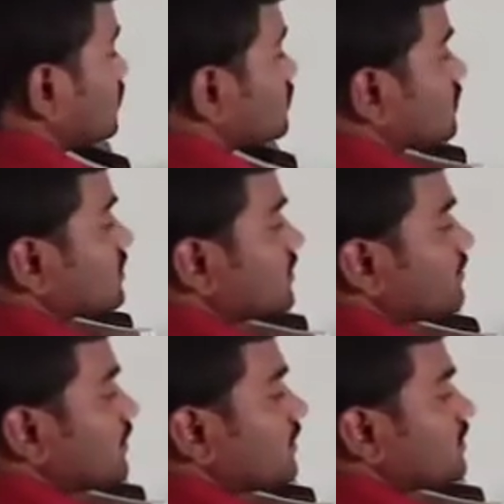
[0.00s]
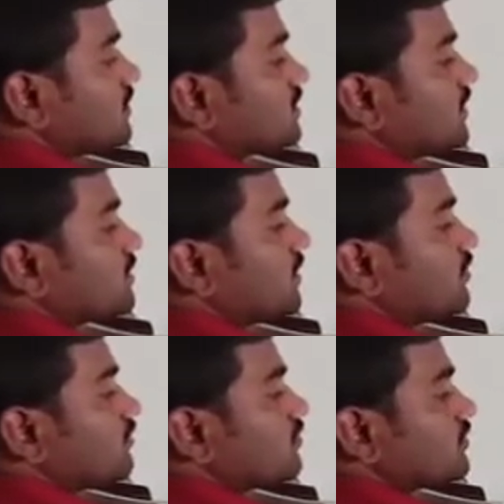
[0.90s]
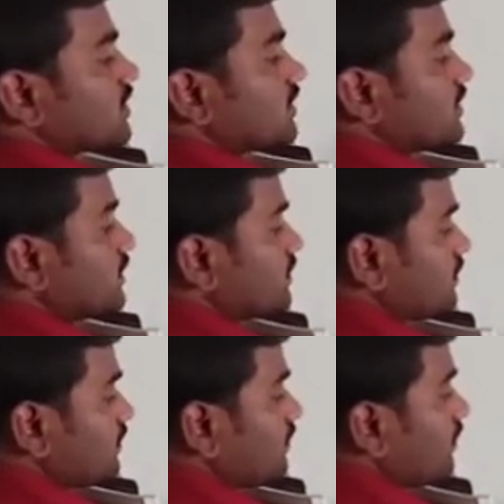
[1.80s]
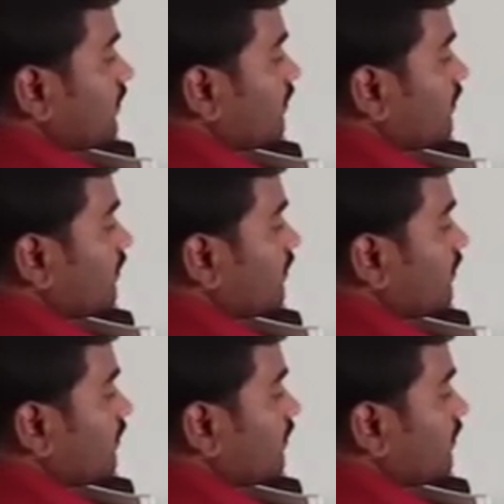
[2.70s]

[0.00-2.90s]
So simple, this decimal you move till here.